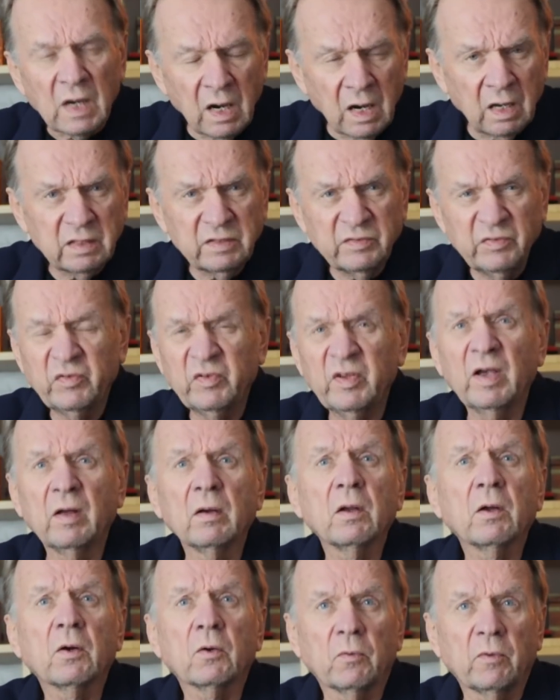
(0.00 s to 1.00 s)

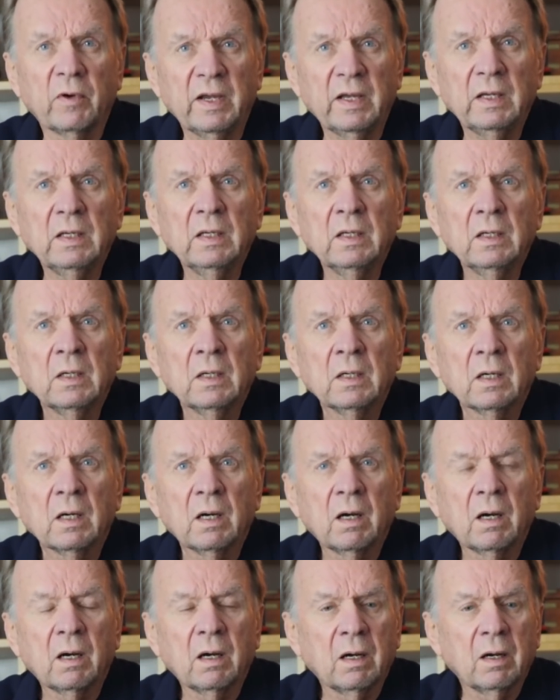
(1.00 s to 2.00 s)
auxiliary
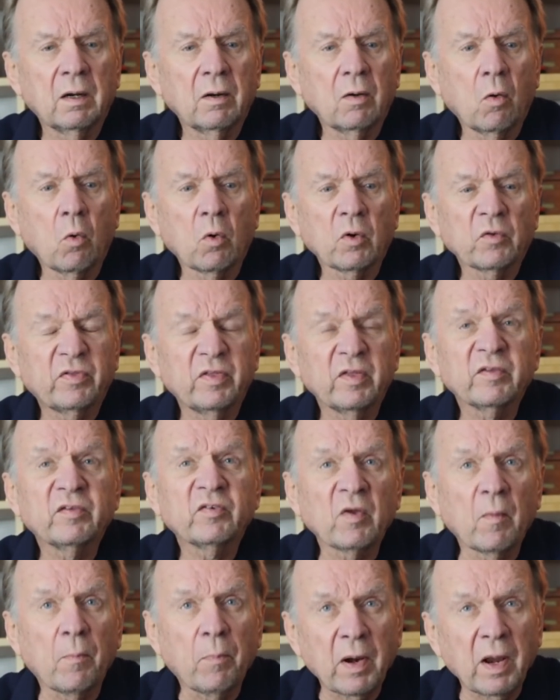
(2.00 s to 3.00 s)
uh, or the
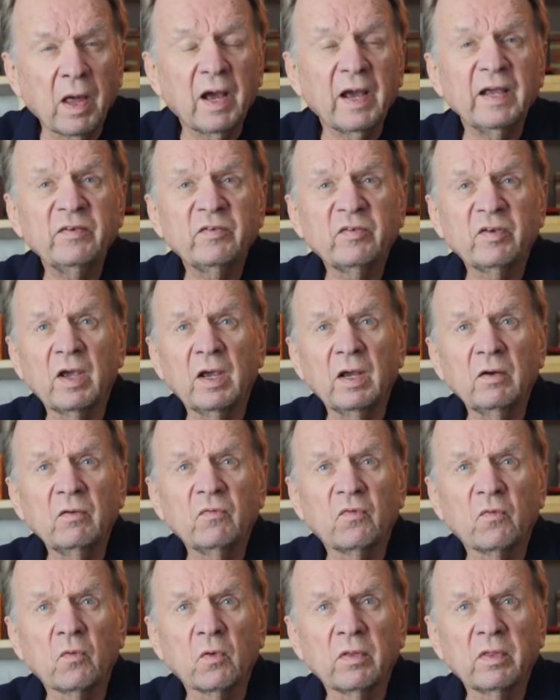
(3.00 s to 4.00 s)
supply
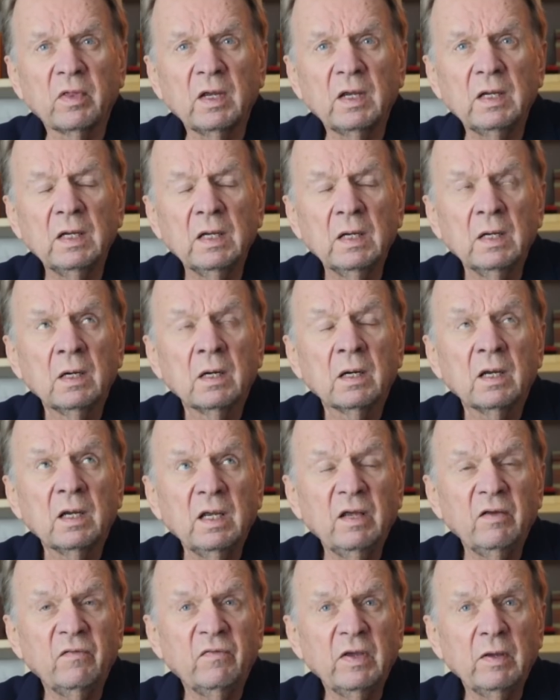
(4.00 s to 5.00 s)
chain for the
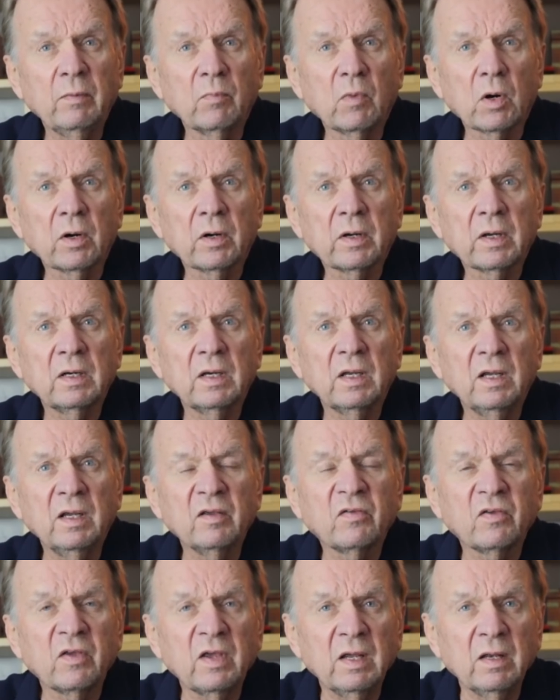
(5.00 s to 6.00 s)
EV market
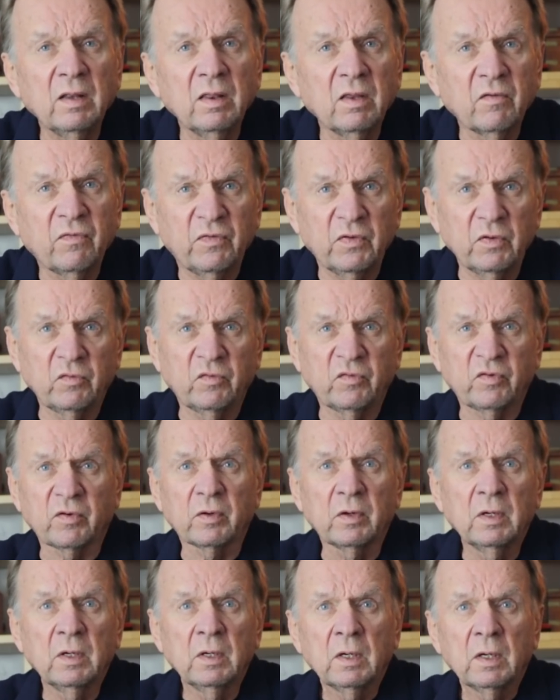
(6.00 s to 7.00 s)
is in the
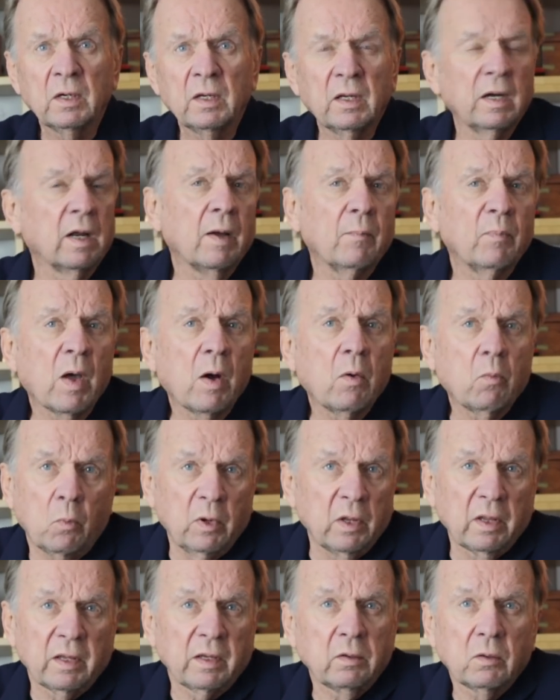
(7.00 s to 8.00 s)
future, and I'm not
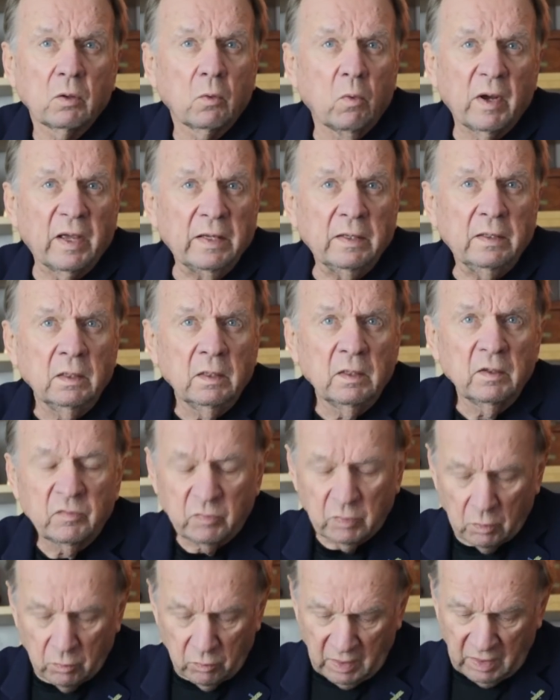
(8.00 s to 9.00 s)
willing to wait.
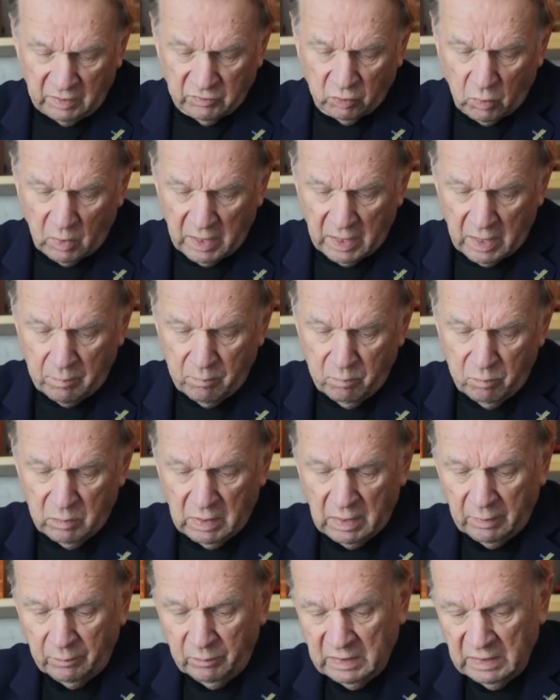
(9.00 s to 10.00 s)
So that's why I'm
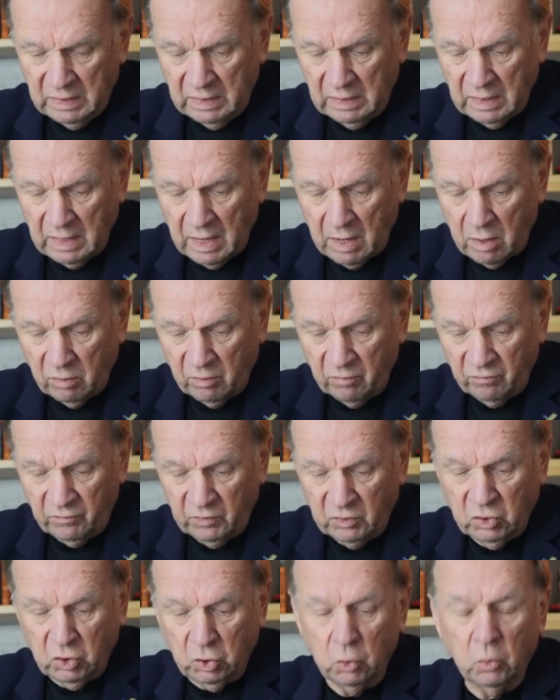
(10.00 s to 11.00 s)
I'm getting out of
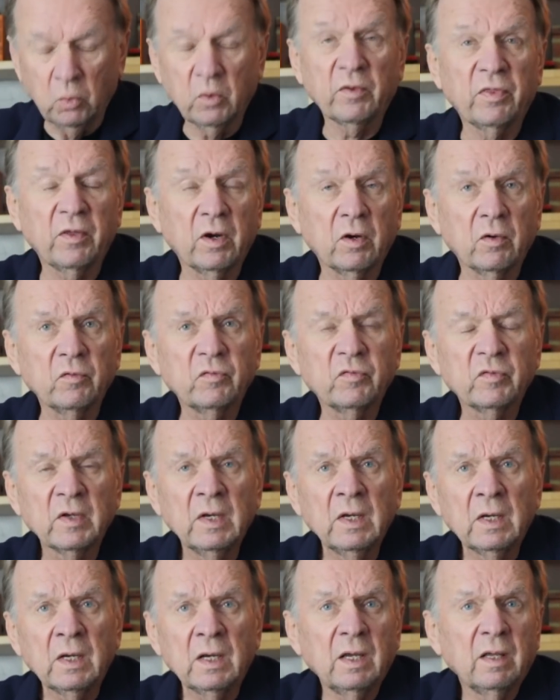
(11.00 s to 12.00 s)
two of those,
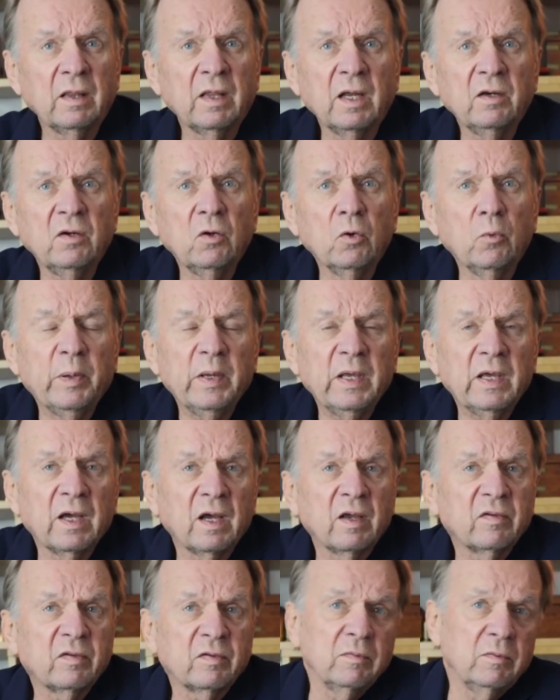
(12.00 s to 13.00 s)
and then
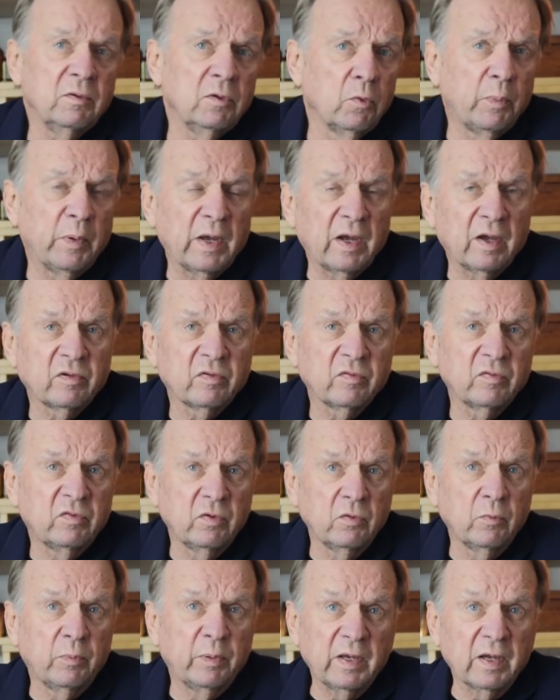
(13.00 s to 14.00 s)
UPS. UPS
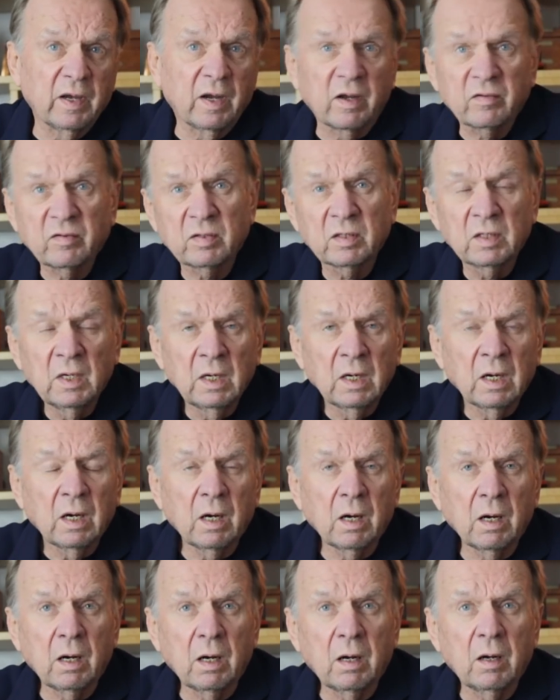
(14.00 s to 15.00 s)
is UPS.
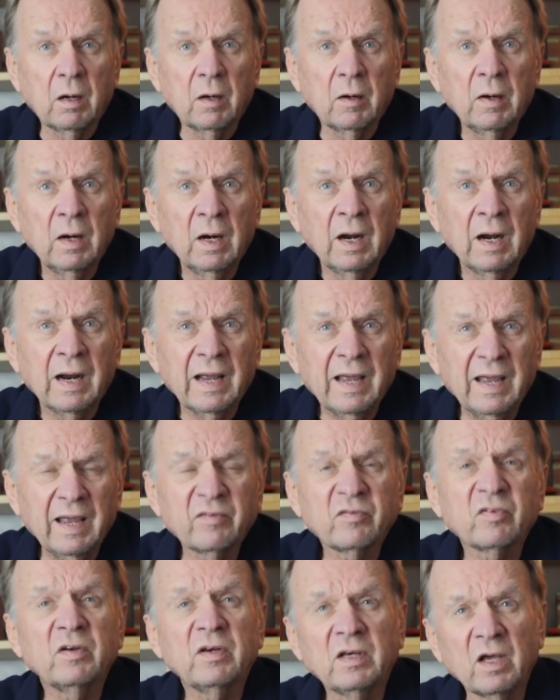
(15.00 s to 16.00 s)
Uh,
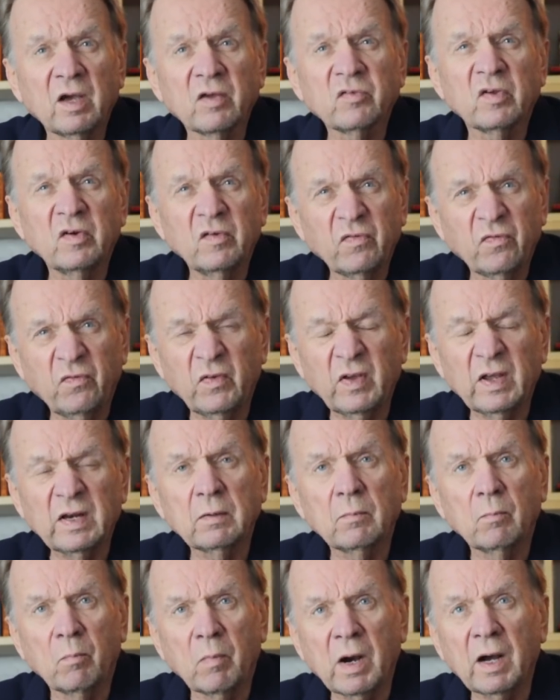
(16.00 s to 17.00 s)
it doesn't
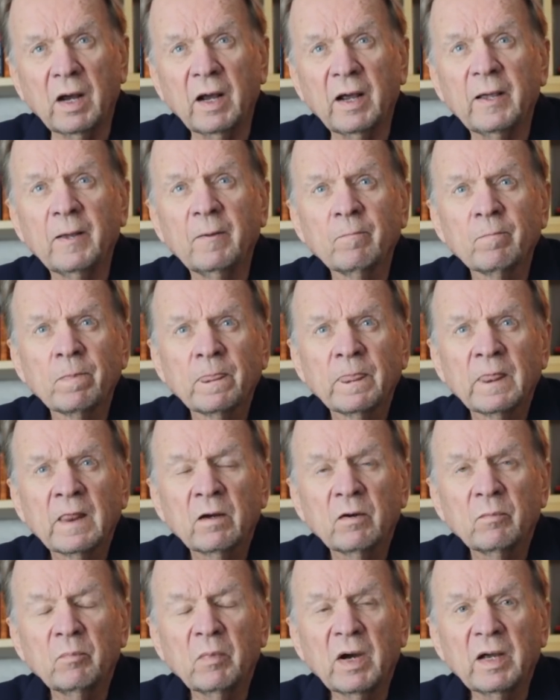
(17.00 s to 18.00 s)
fit my
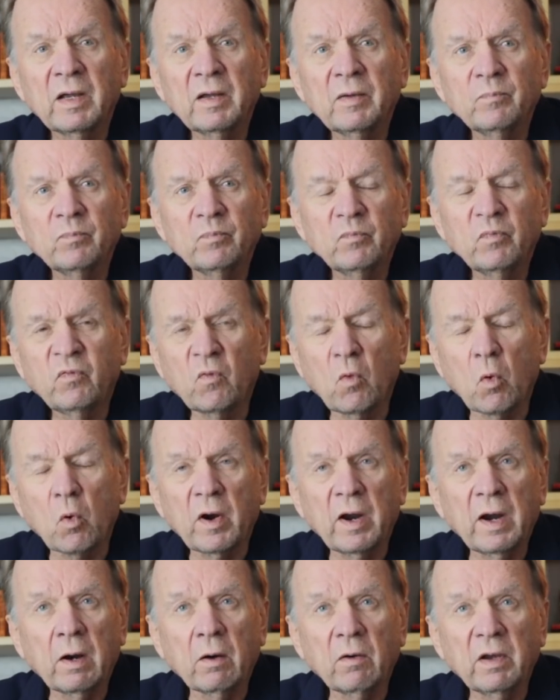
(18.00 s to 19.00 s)
my
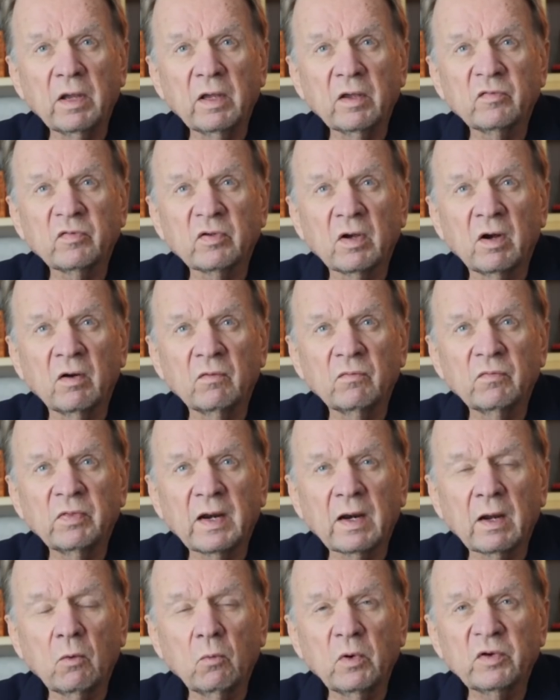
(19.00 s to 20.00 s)
four areas of,
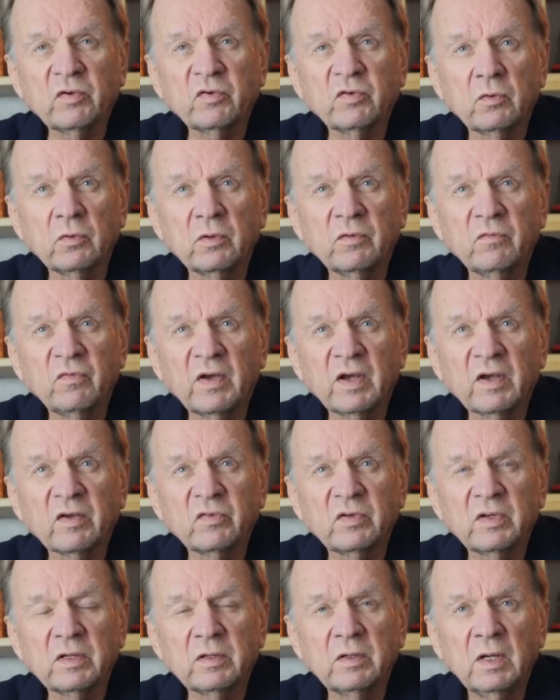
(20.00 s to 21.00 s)
that I wish to
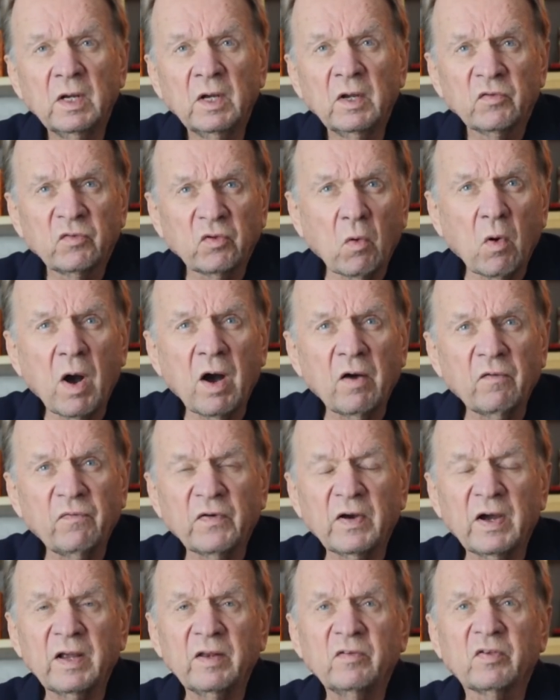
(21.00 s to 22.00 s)
invest in. So I'll
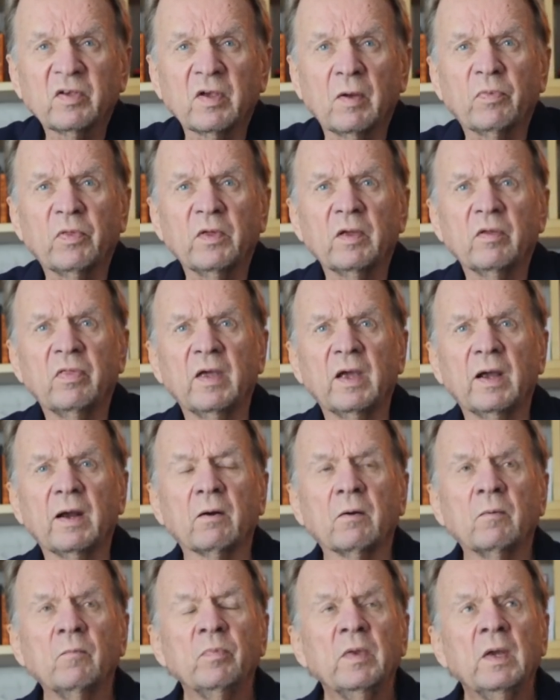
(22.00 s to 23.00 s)
find something
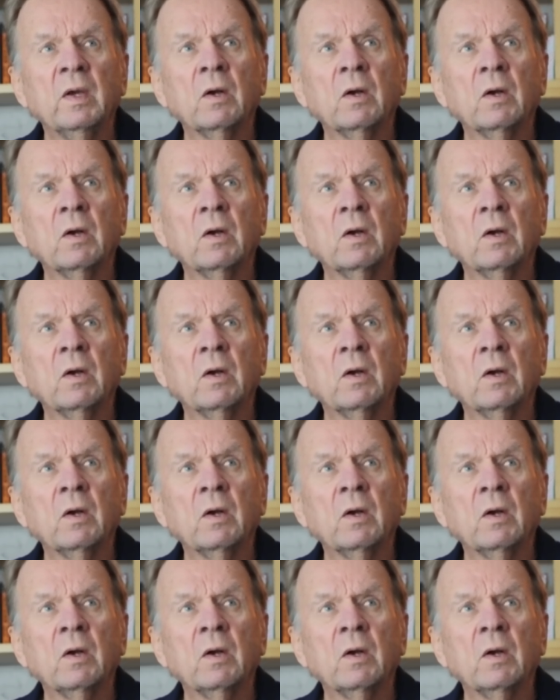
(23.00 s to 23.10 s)
there.